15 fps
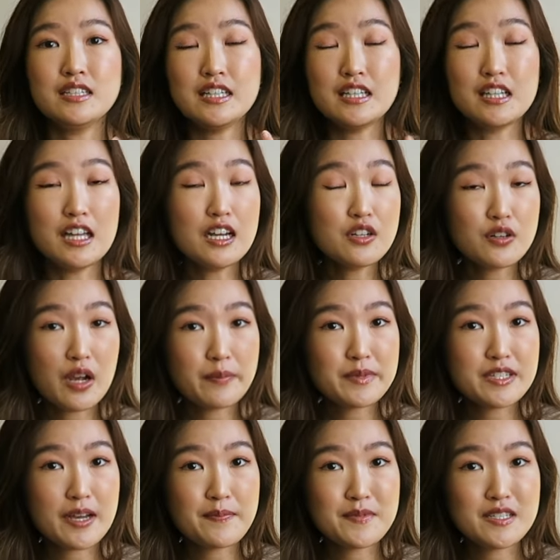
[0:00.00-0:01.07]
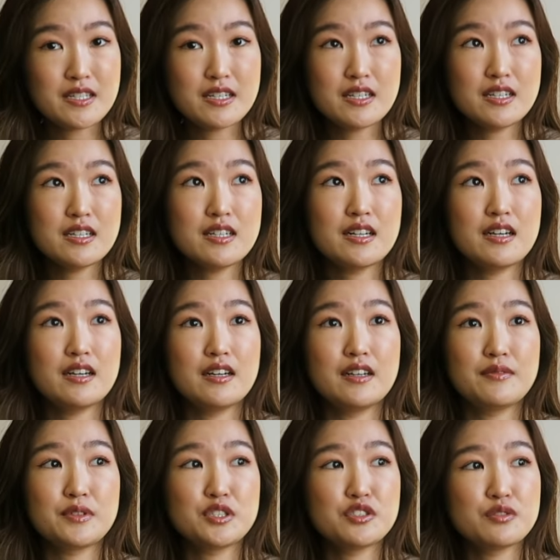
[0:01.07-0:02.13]
the landlord accepted,
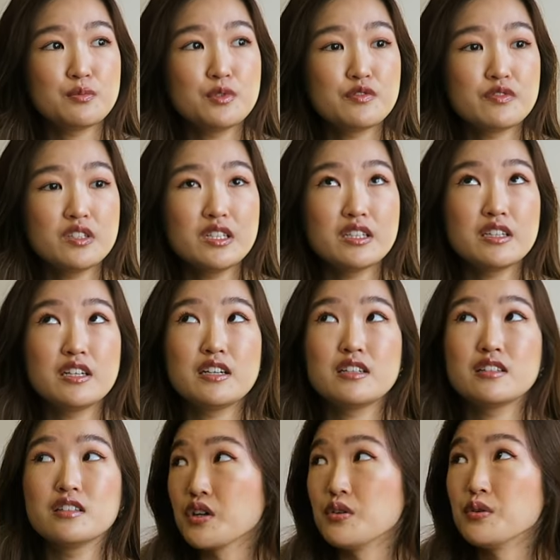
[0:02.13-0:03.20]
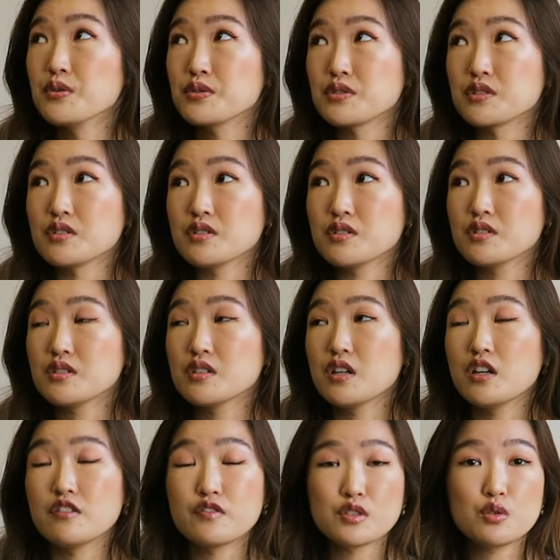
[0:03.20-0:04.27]
and we just moved in. And also,
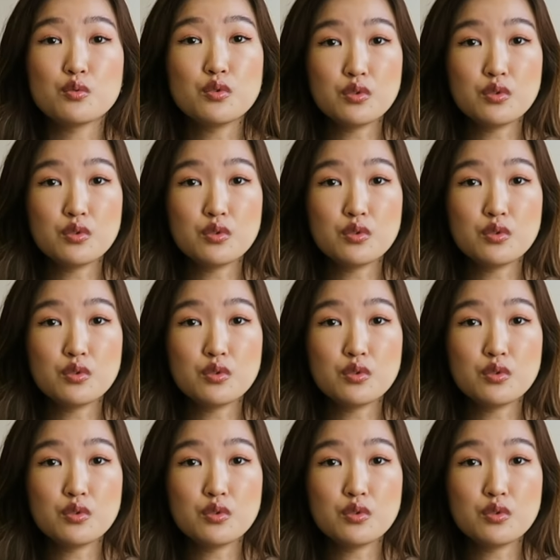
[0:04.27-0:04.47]
for the